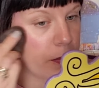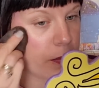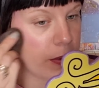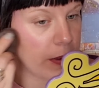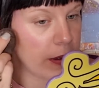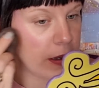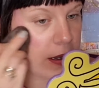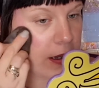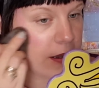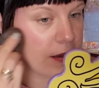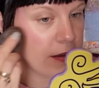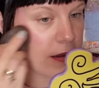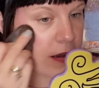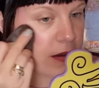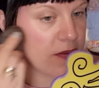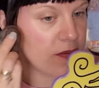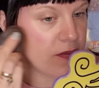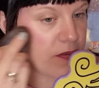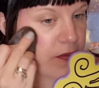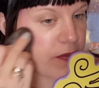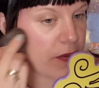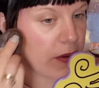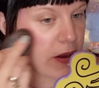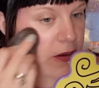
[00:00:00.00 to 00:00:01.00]
But it is a
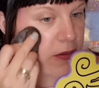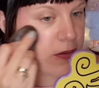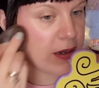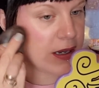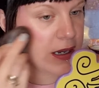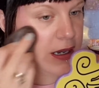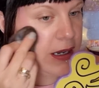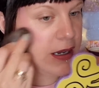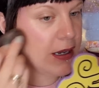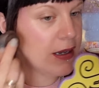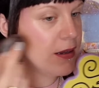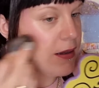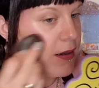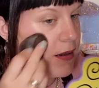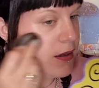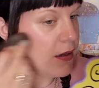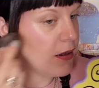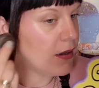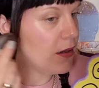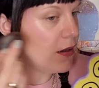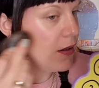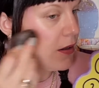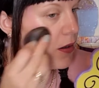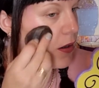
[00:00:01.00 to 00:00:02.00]
very,
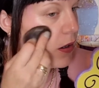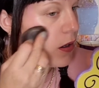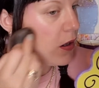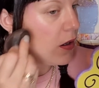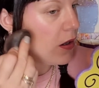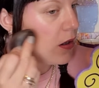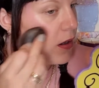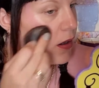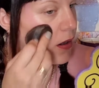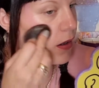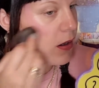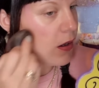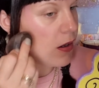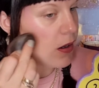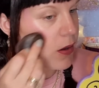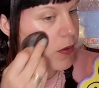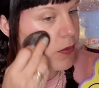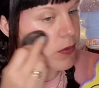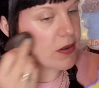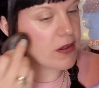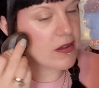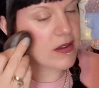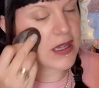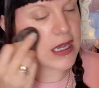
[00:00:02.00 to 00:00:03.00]

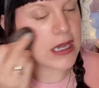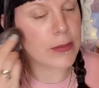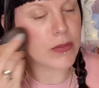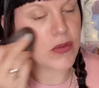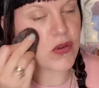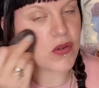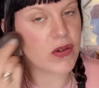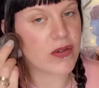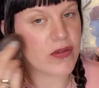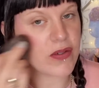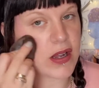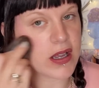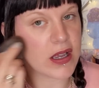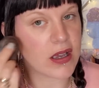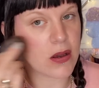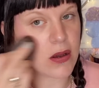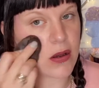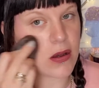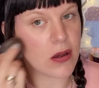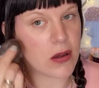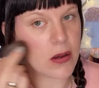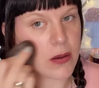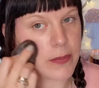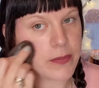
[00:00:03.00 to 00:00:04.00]
I want to say more of like
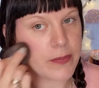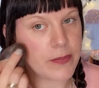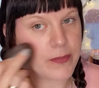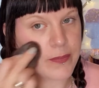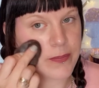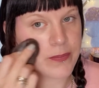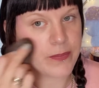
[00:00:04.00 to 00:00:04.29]
a